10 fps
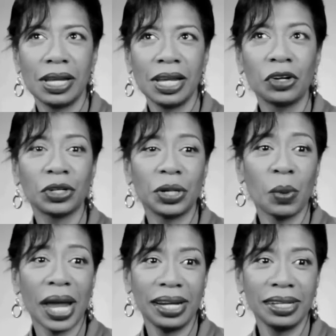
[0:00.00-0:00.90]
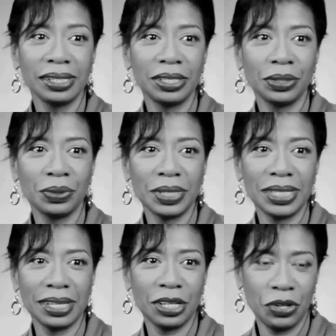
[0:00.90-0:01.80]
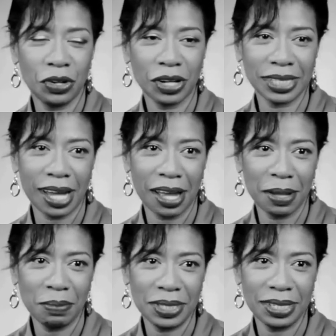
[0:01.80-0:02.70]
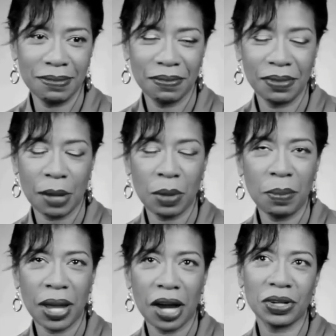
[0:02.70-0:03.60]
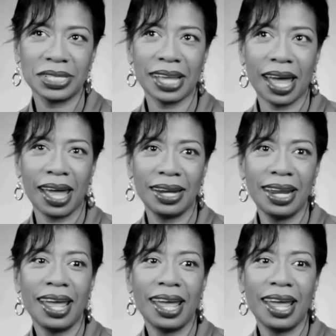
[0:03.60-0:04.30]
eagerly waiting to see the New York Times that my parents had,